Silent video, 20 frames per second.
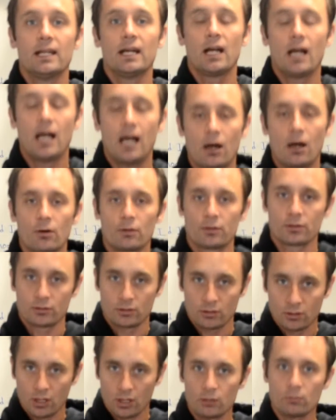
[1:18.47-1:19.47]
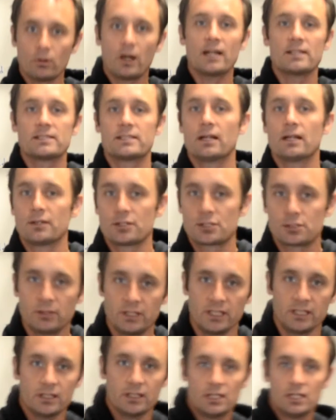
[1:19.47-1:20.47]
how the car rides down the
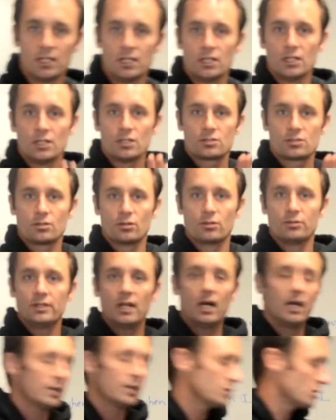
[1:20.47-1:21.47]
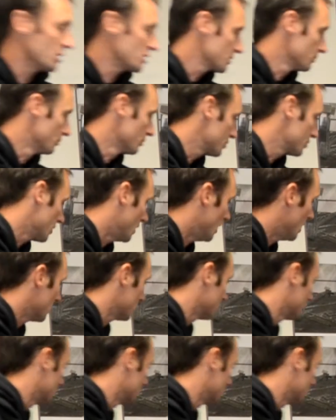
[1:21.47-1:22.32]
street. So non-adjustable shock,